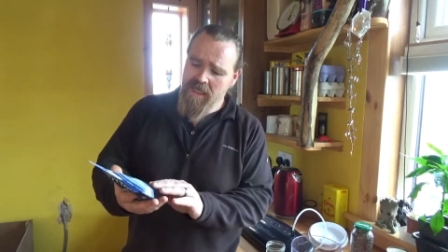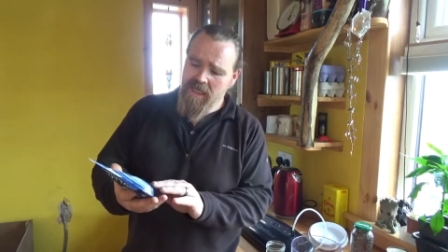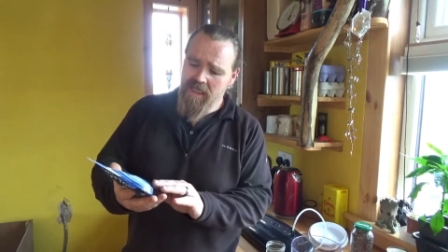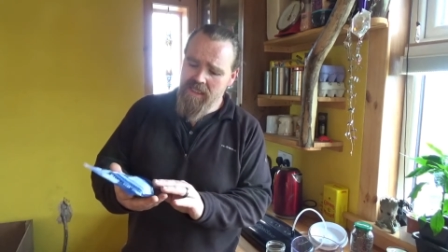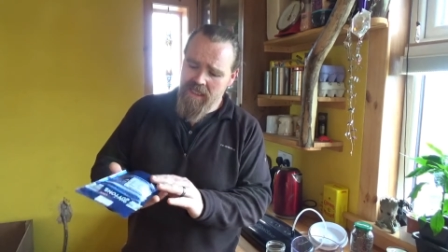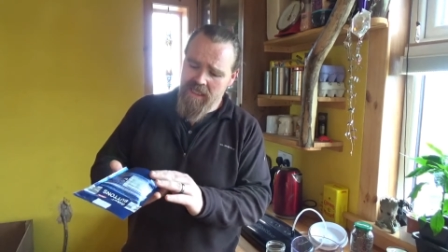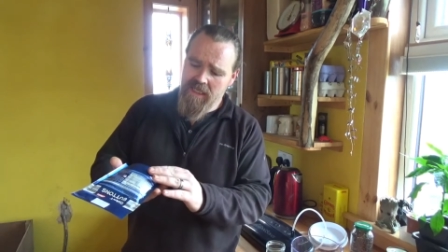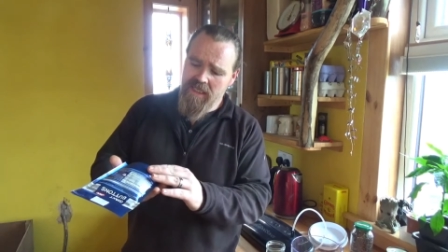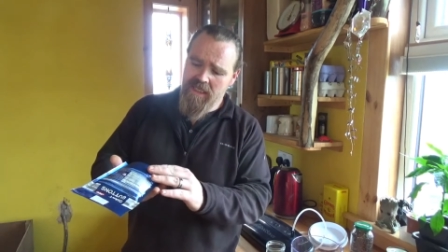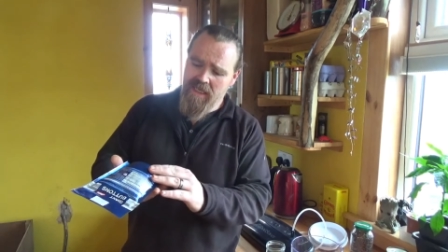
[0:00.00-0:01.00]
It's
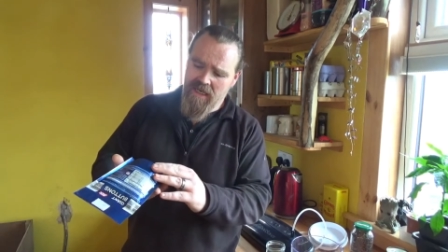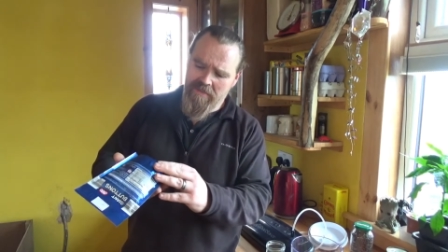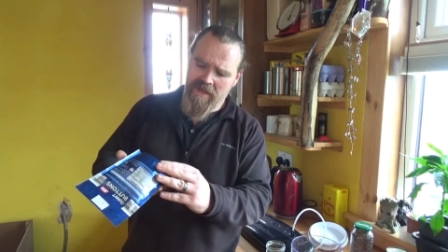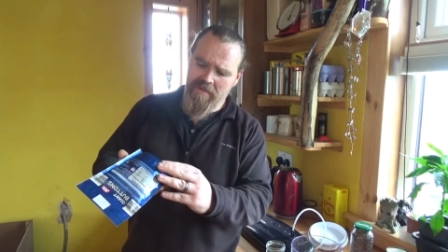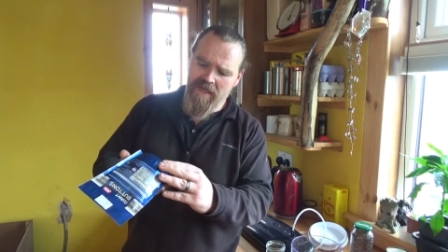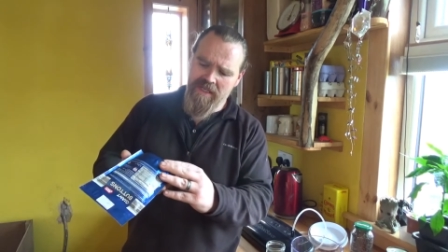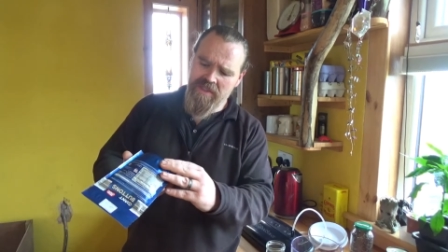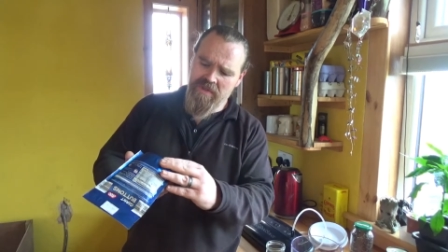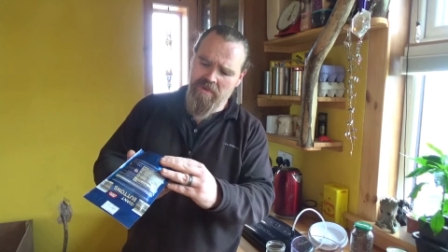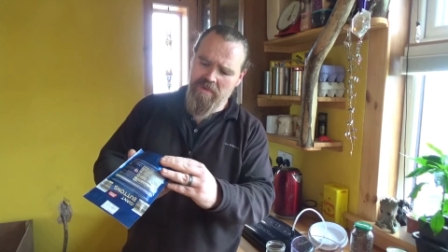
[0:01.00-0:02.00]
either
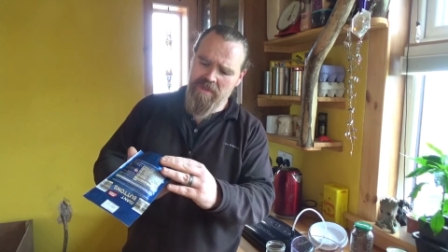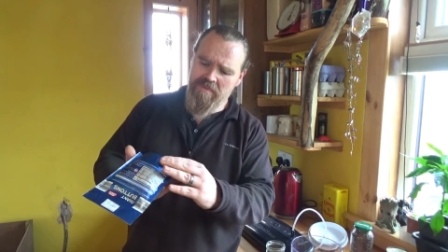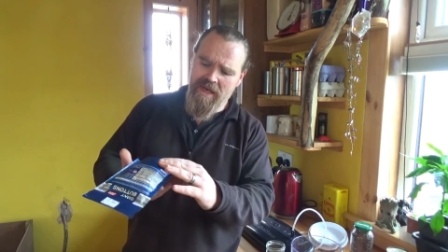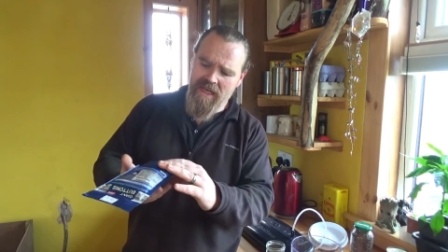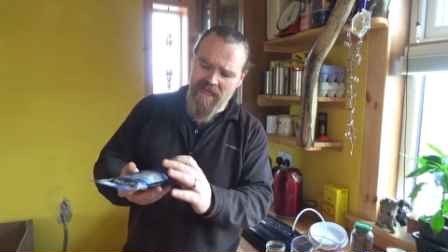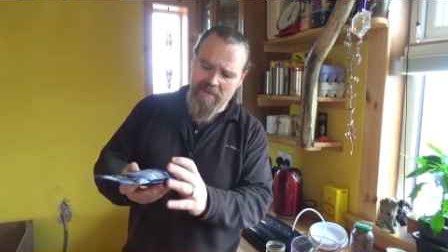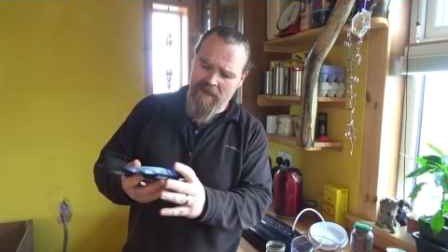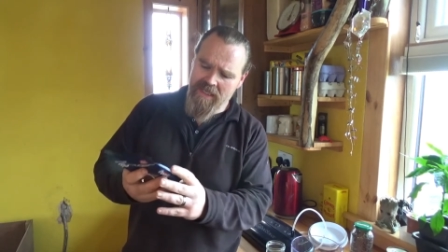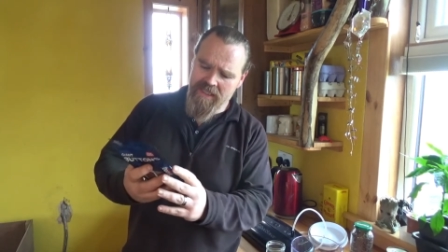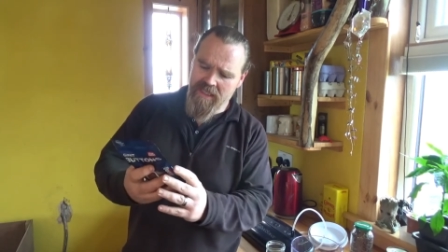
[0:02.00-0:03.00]
aluminiumized or it's mylar
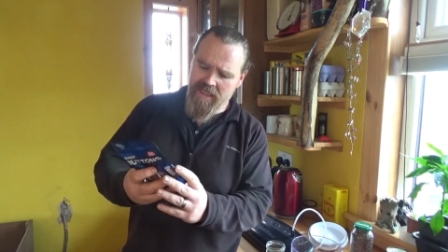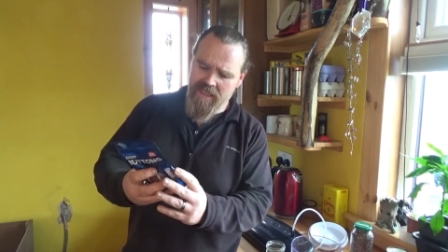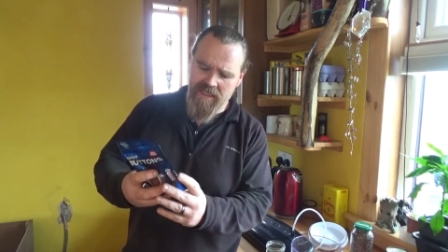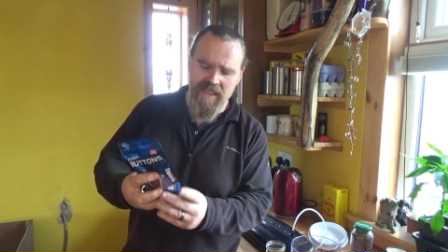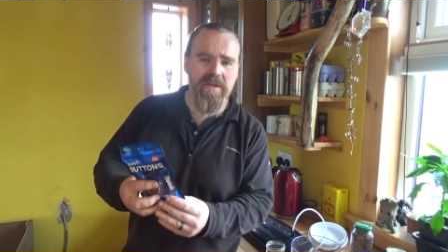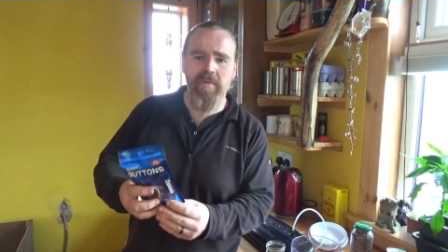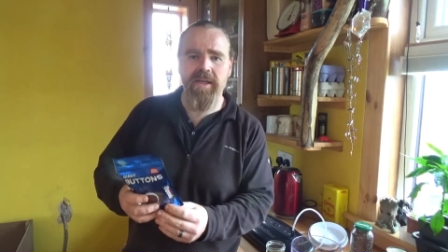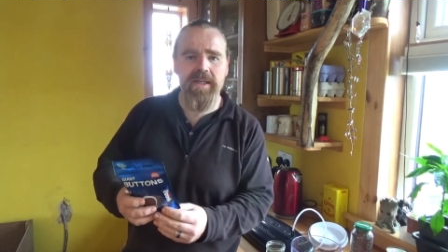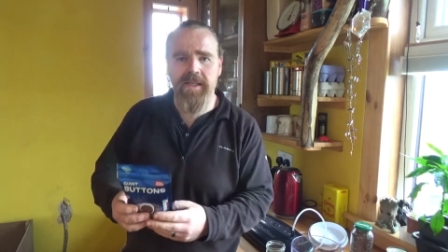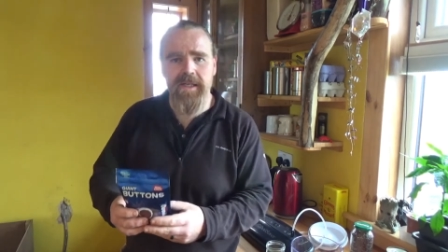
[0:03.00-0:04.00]
plastic. Either
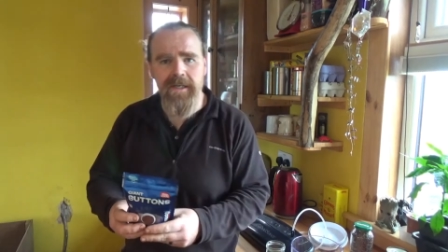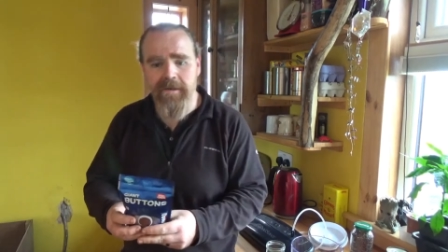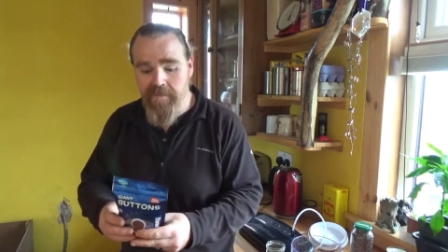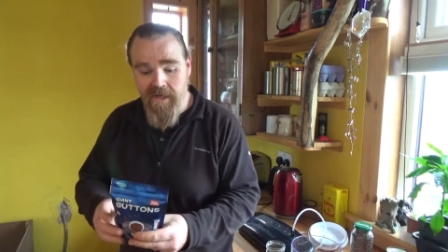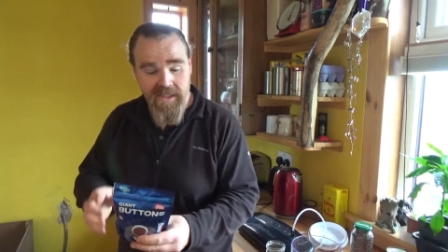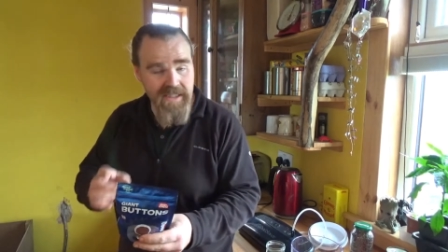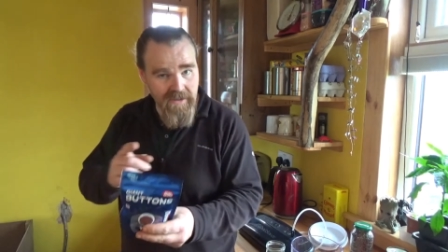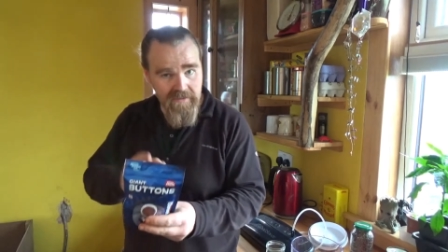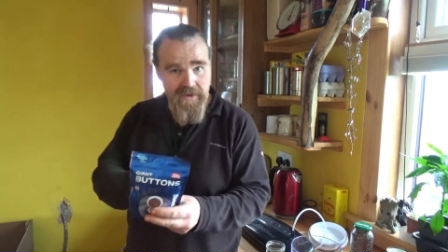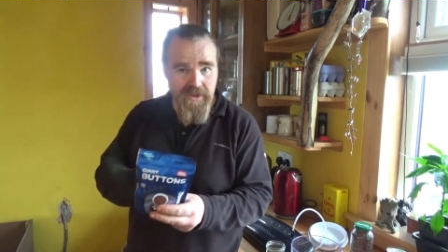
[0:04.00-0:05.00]
way, I can tell
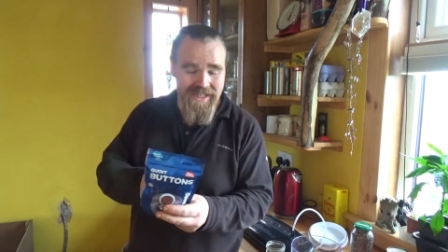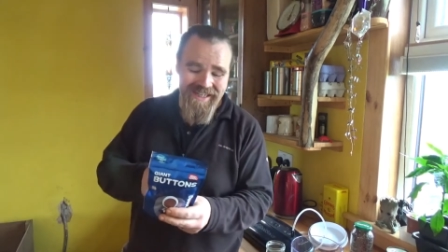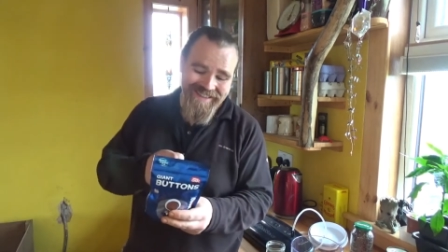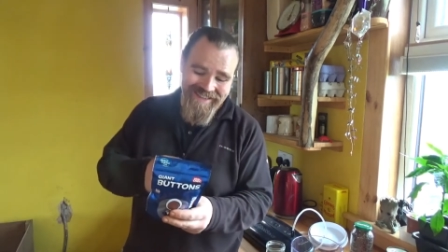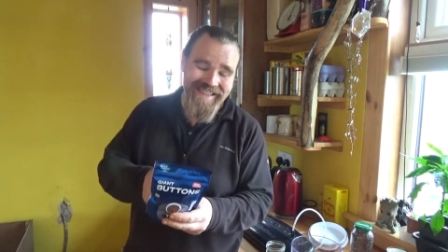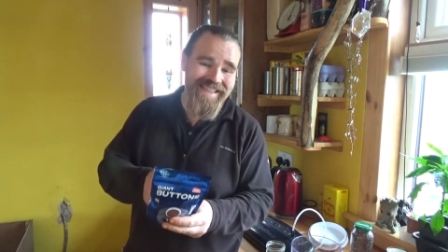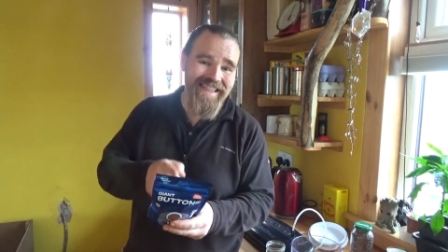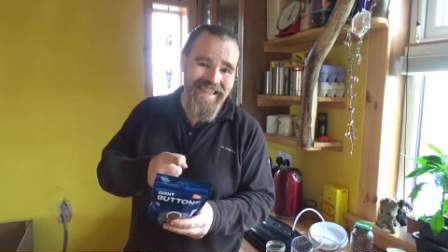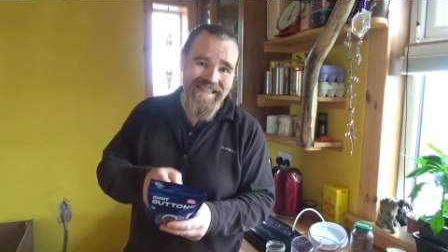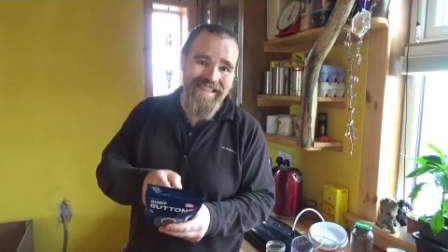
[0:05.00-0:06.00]
you firsthand, this
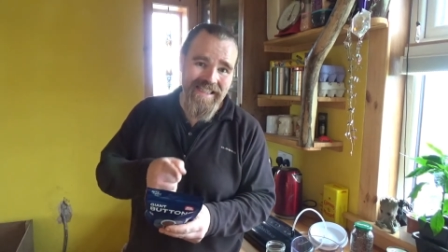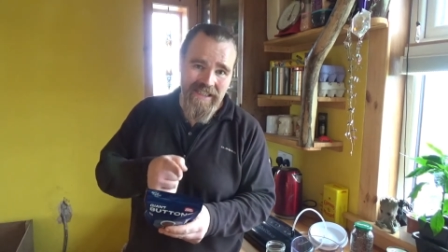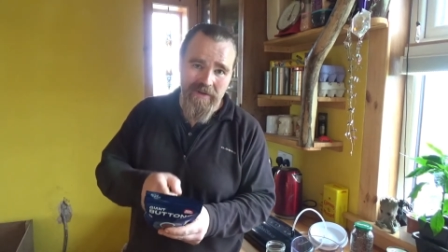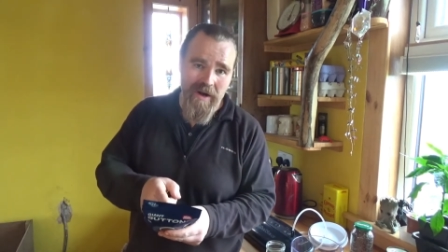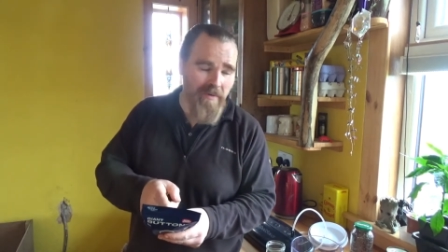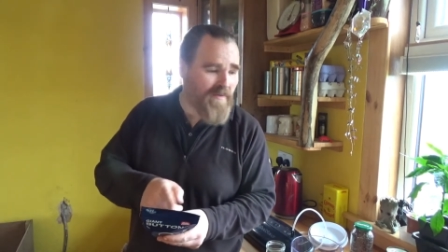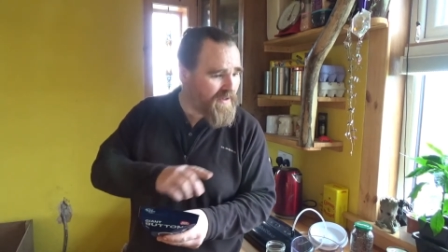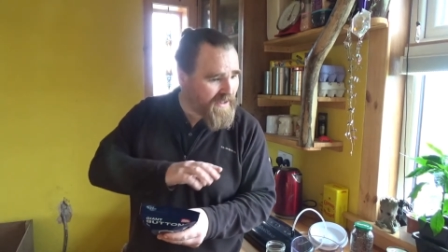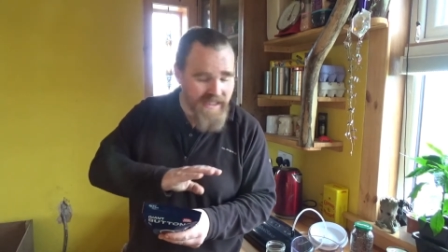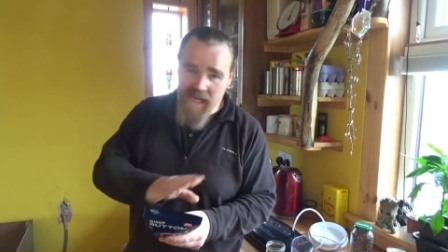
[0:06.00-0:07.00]
lasts in the ground
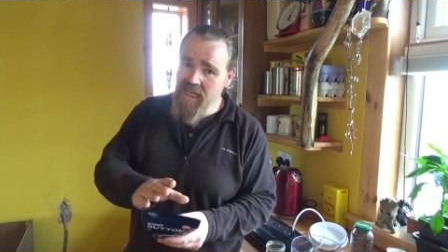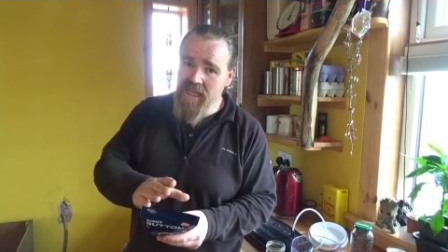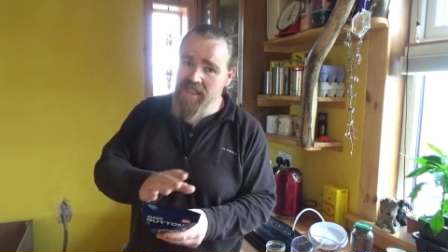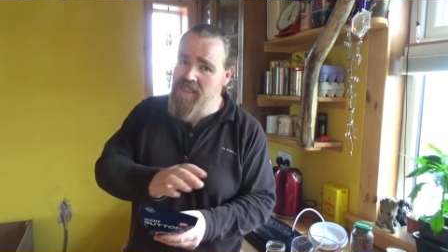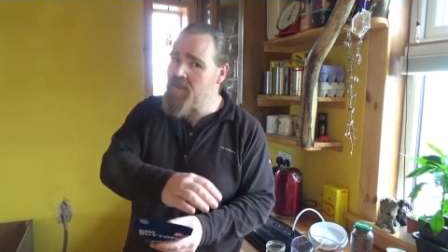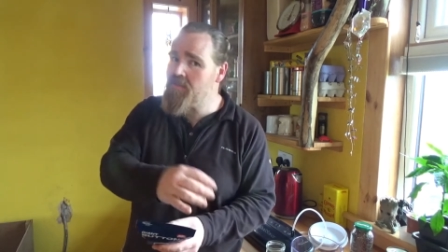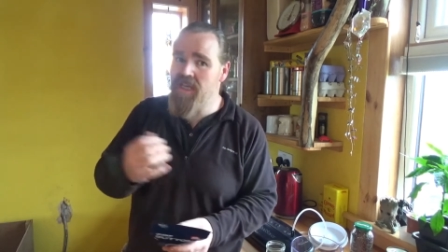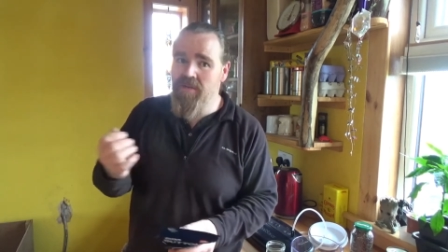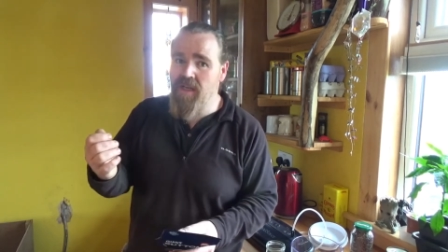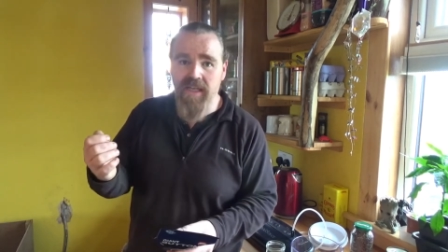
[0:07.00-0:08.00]
for decades and comes
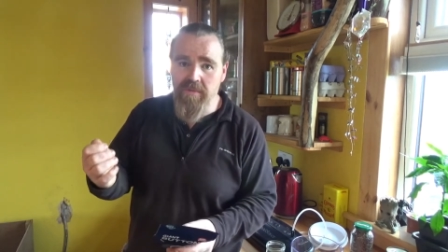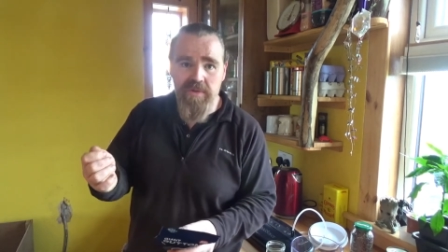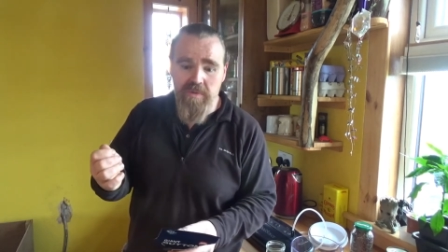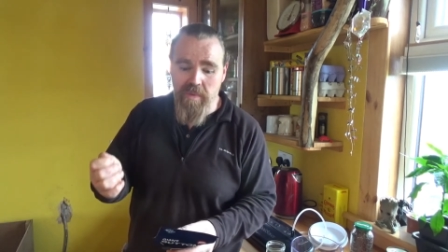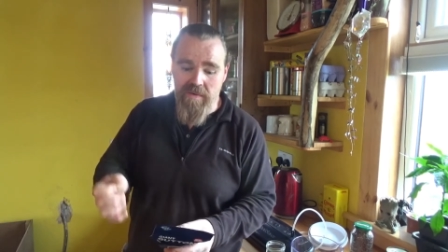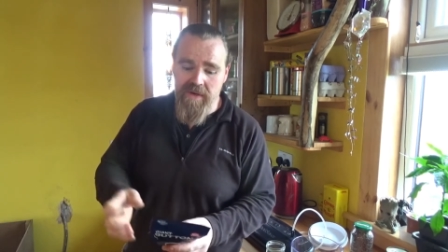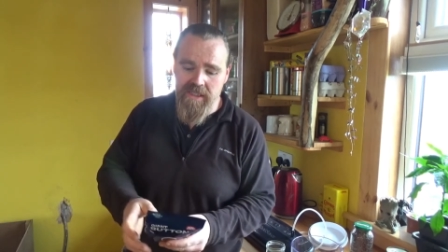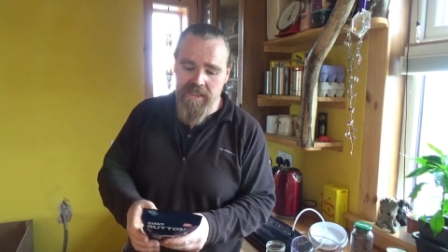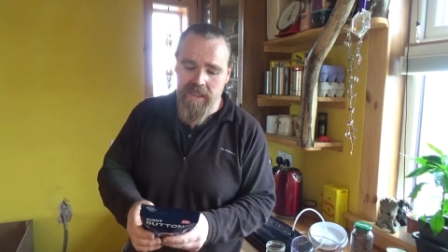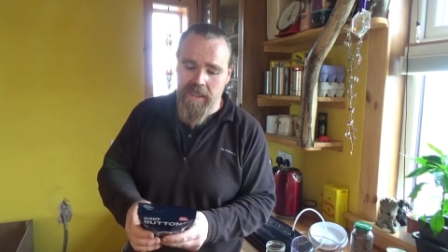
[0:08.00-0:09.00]
out like it was just buried
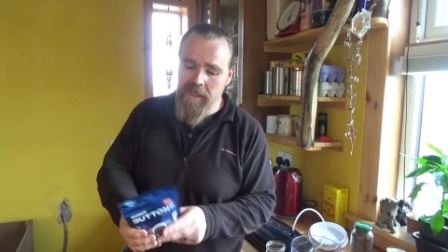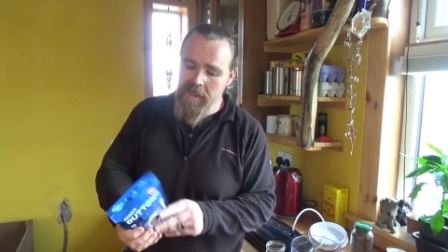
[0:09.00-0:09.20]
yesterday.